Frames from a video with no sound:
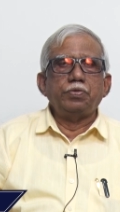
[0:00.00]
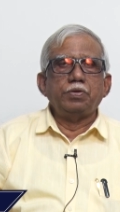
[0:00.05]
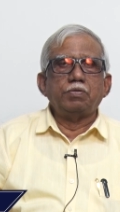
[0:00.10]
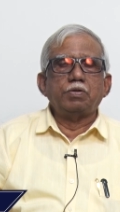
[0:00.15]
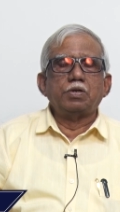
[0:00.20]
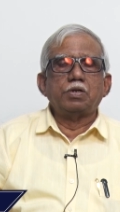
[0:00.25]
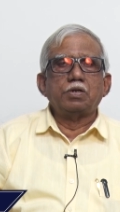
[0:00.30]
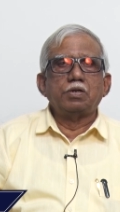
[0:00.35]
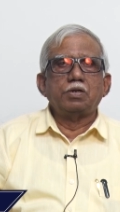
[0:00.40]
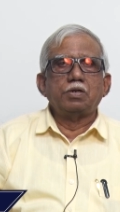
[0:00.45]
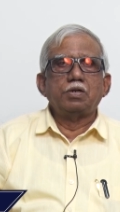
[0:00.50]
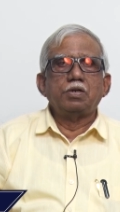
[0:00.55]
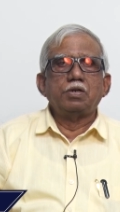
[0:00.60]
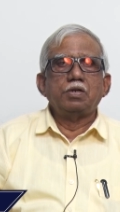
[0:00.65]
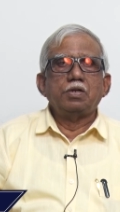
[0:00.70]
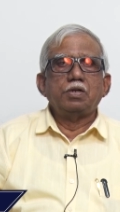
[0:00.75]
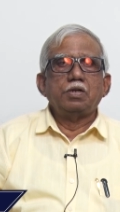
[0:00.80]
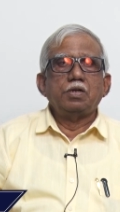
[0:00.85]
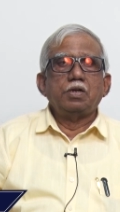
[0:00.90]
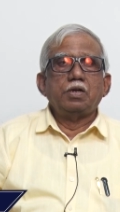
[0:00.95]
fever.
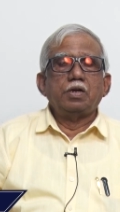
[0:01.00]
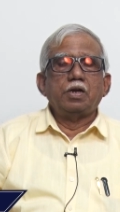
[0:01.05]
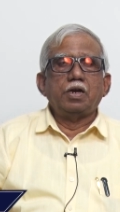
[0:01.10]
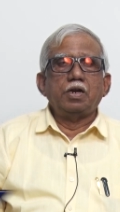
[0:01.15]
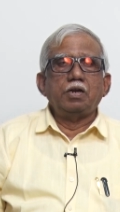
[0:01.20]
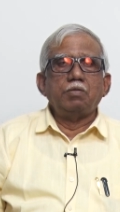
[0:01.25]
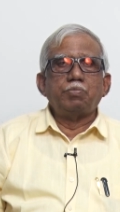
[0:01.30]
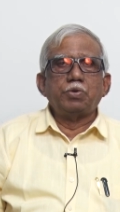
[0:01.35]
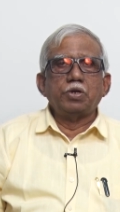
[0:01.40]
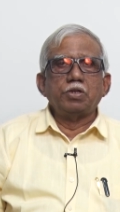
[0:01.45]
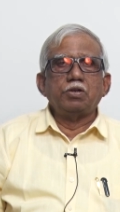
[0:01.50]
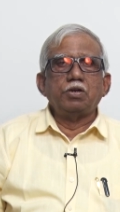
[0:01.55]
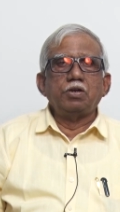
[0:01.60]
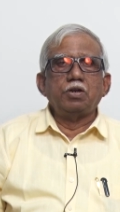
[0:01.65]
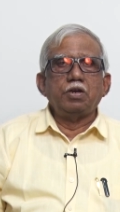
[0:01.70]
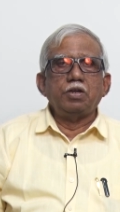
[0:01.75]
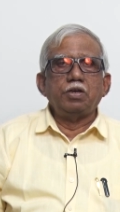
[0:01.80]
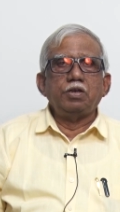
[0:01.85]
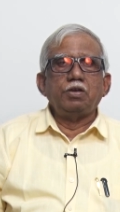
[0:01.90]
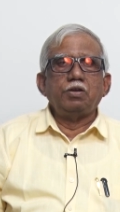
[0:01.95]
And
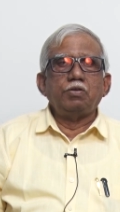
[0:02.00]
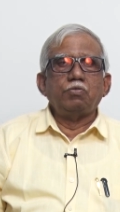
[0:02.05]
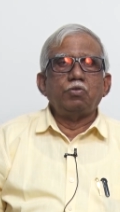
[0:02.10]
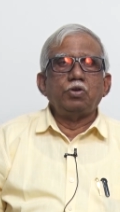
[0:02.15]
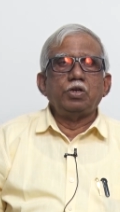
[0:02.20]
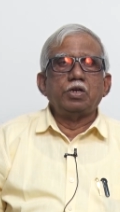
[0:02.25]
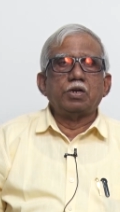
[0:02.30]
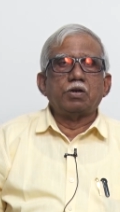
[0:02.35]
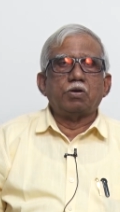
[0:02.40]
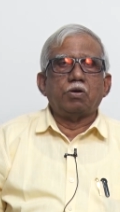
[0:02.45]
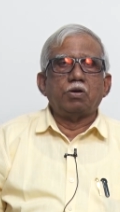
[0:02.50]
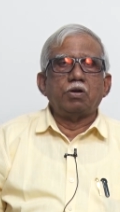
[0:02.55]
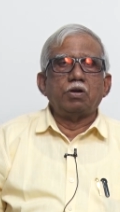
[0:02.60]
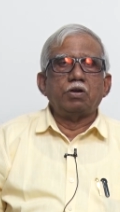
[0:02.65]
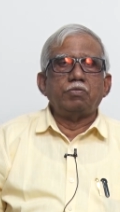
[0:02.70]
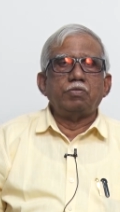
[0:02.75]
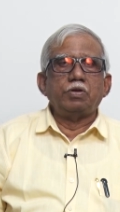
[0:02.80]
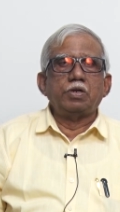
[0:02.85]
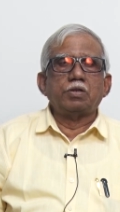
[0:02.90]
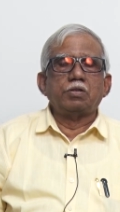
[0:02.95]
presently we are all
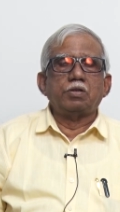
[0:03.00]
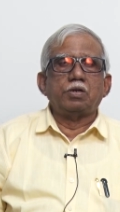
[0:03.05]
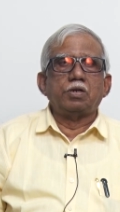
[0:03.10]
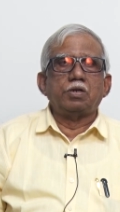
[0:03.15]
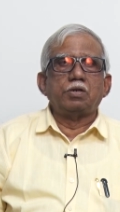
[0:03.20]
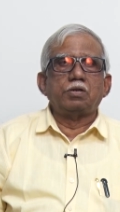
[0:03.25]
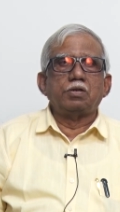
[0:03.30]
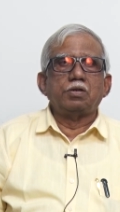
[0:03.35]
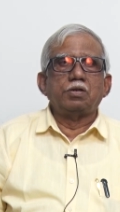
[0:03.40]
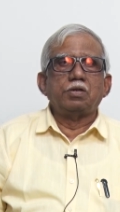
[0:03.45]
aware that